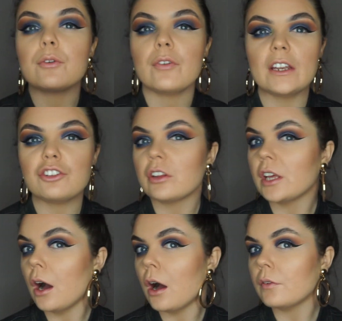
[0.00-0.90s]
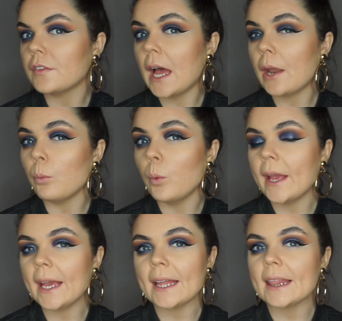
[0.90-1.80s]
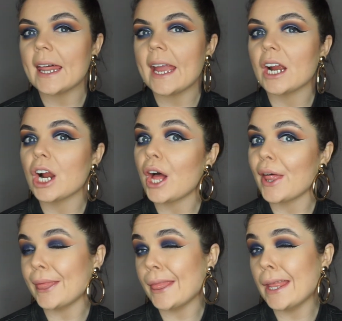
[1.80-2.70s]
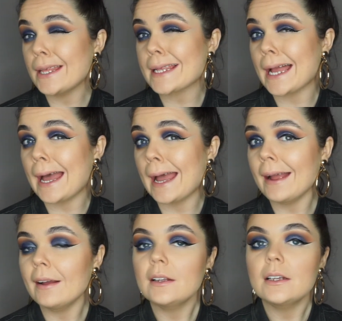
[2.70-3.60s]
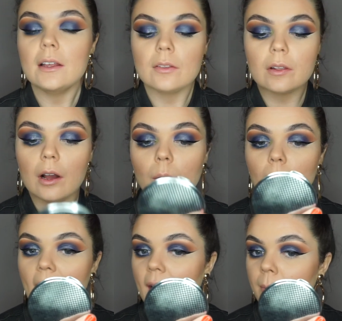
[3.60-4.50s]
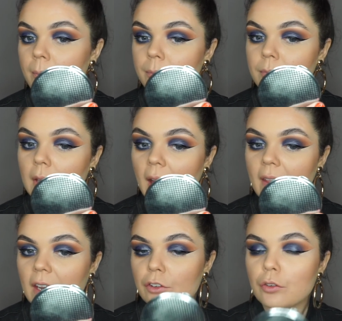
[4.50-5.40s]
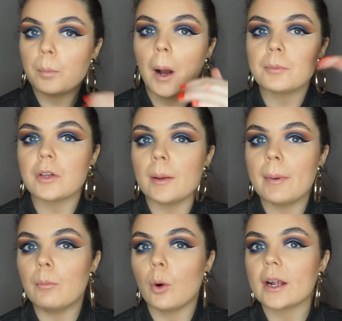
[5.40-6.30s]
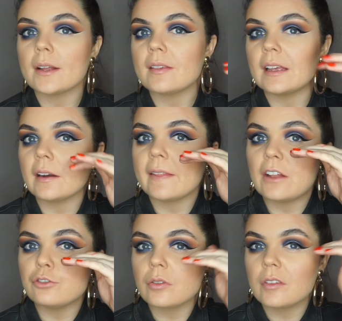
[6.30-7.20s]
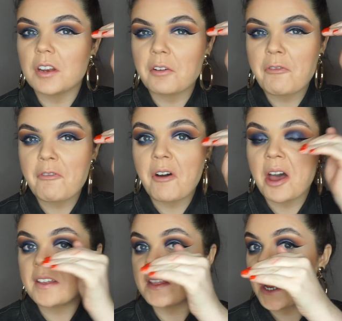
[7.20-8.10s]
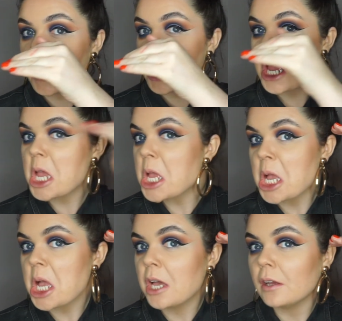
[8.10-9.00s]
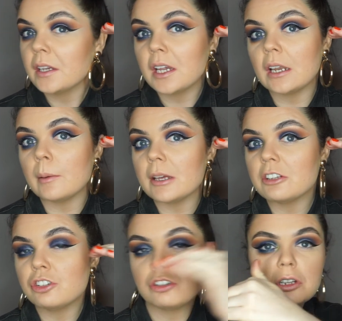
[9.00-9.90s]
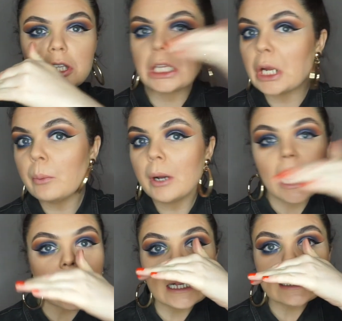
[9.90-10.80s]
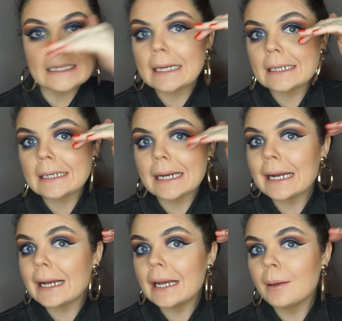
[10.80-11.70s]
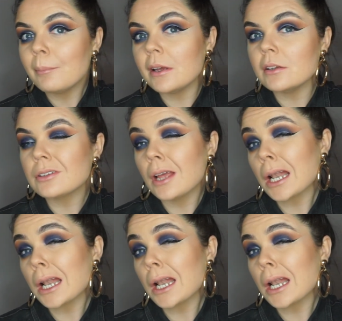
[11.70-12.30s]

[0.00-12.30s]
finishing off that wing there on this eye, so and then just popped on a bit more concealer then just to define that cut a bitch, you know, cut a bitch.